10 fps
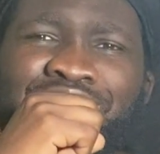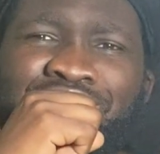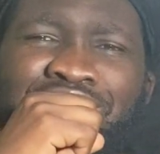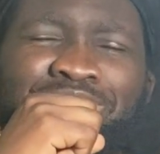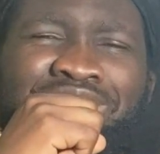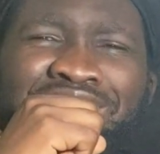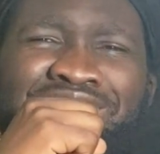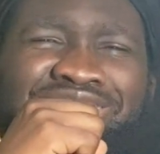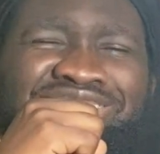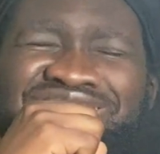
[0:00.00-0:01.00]
coming
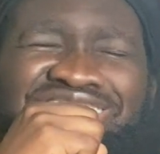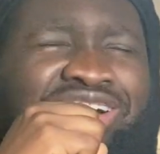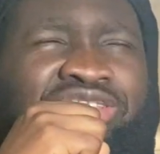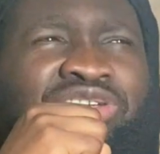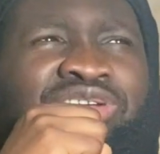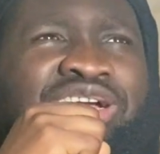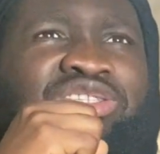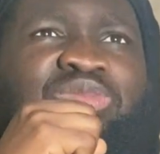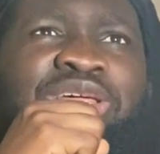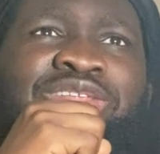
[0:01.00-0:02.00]
like, I don't know how to
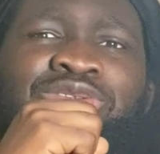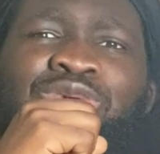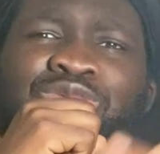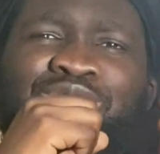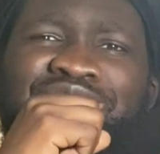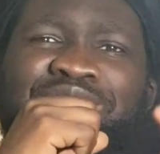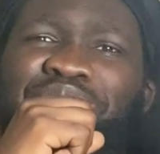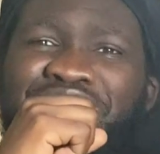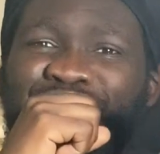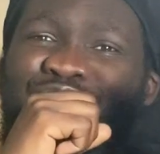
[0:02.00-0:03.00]
explain it. You know, they said,
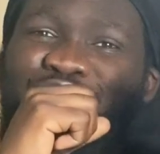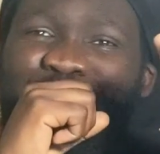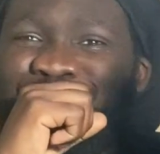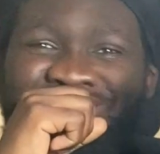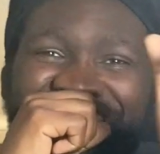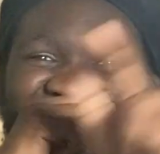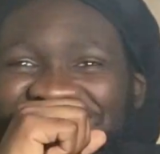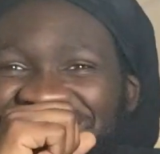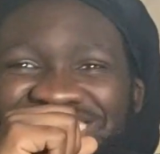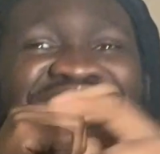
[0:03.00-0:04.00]
bet you thought I was going to
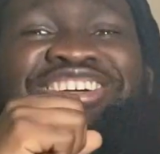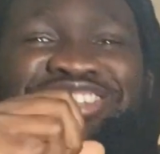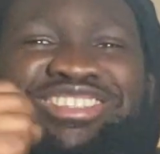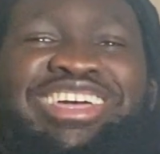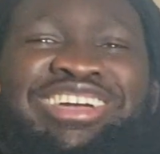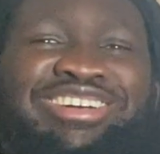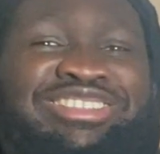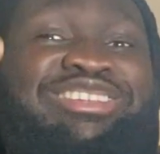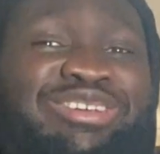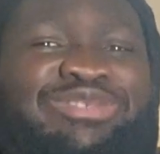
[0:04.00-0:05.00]
say, you know, it's there, because
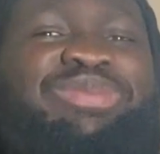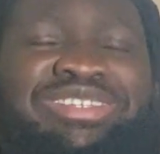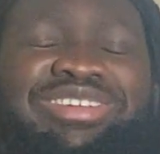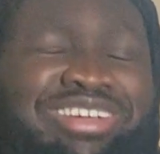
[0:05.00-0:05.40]
that's how I was basically.